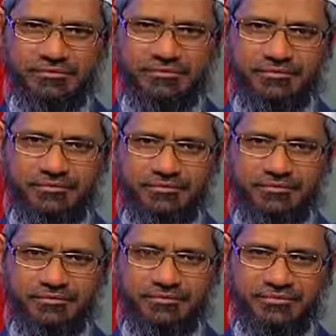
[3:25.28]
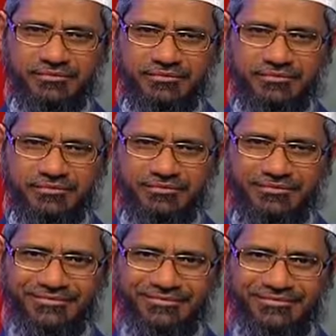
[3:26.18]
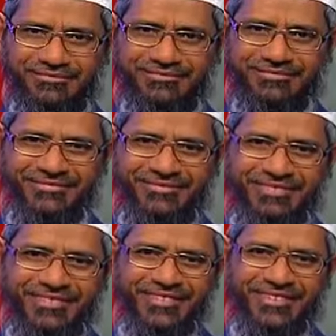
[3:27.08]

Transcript: to divorce only to men and not to women?